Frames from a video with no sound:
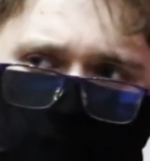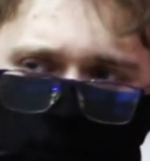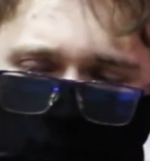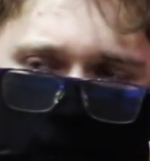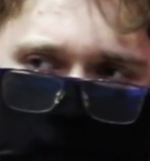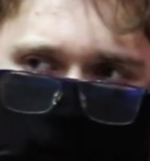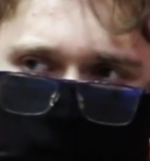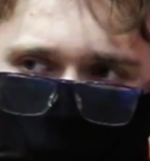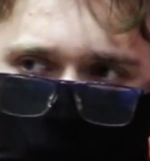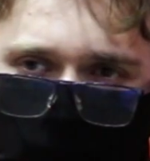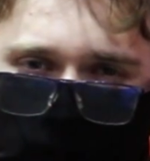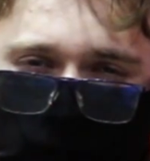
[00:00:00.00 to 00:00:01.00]
actually
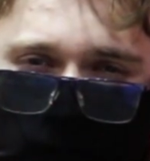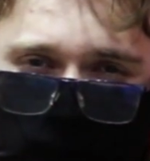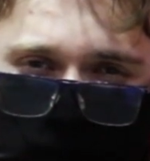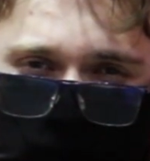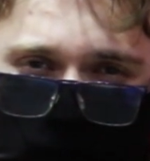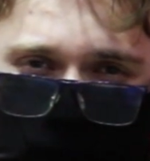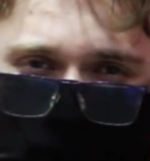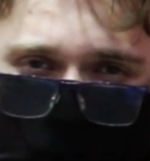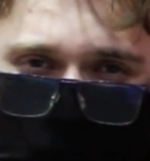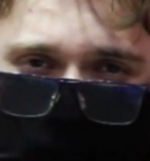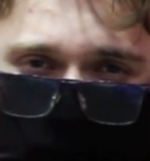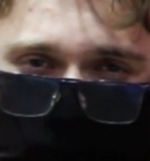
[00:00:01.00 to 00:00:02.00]
quite easy
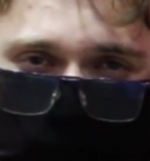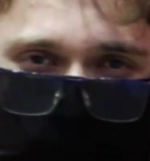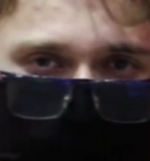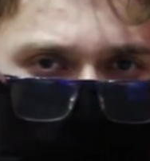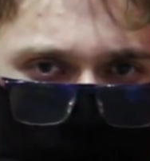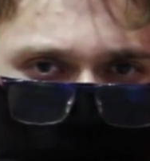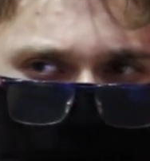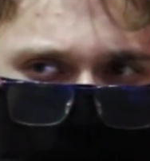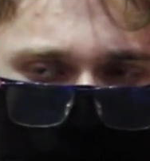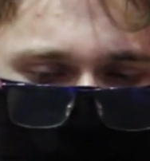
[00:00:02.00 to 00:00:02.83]
to understand